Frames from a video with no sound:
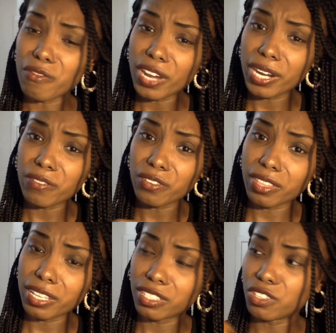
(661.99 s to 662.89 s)
fighting for
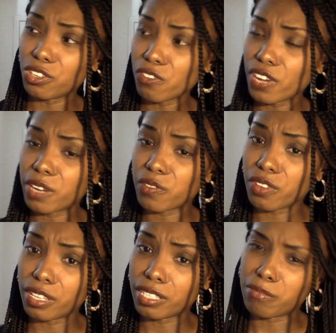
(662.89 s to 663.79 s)
this and you're fighting
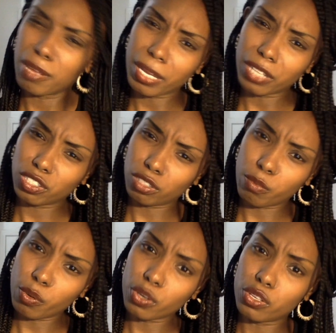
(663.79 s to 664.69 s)
for this, maybe I should
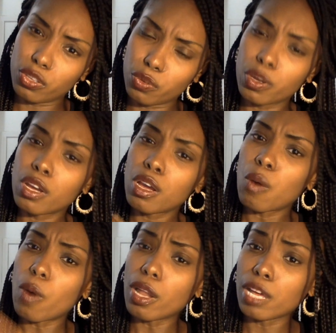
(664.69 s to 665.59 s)
support you
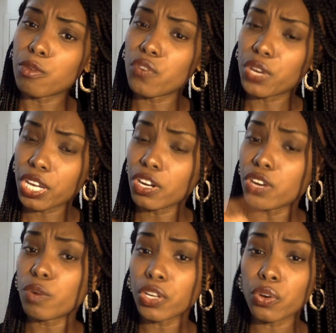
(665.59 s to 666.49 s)
while I'm over here
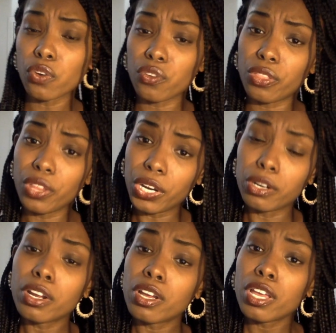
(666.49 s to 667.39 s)
and while you're over
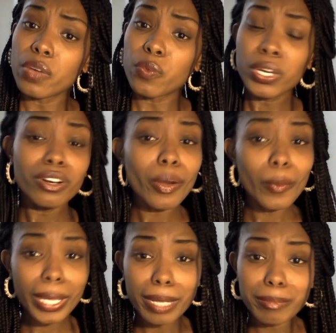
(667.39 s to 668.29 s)
there. If we can all
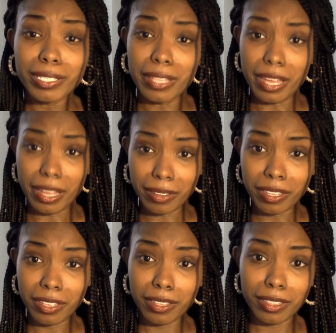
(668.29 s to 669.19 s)
wake up to that,
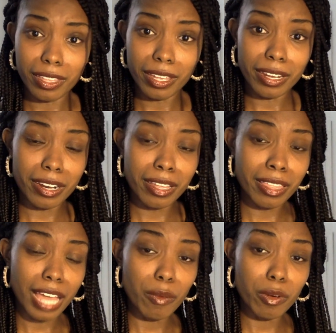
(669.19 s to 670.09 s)
then
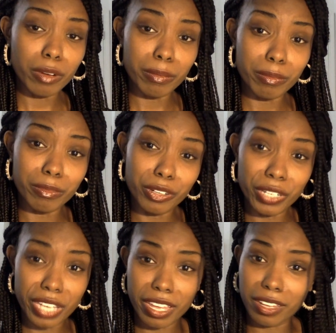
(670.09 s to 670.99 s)
that will
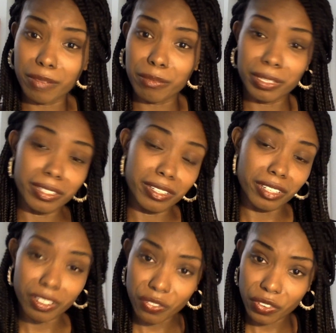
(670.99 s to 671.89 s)
create a completely
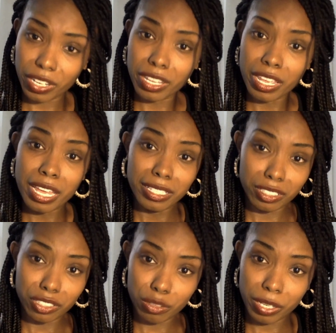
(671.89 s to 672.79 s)
different
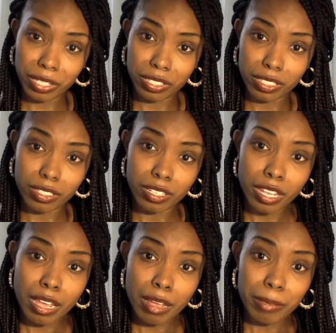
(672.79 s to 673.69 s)
situation.
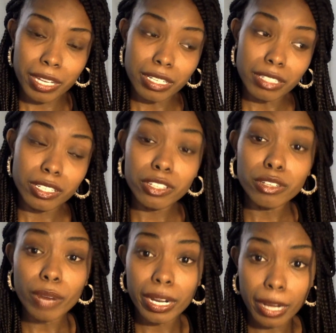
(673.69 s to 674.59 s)
Because I'll tell
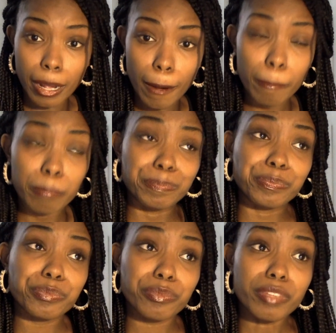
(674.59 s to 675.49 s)
you right now,
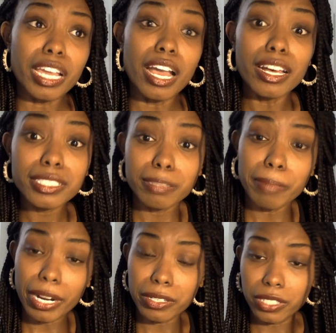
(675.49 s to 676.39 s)
us
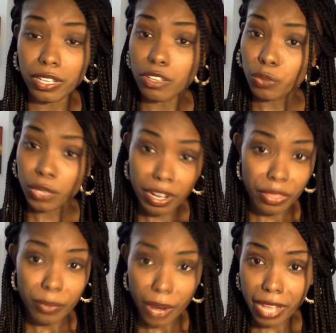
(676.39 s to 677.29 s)
by ourselves, we're not a
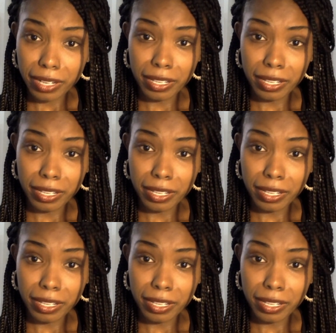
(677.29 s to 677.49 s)
threat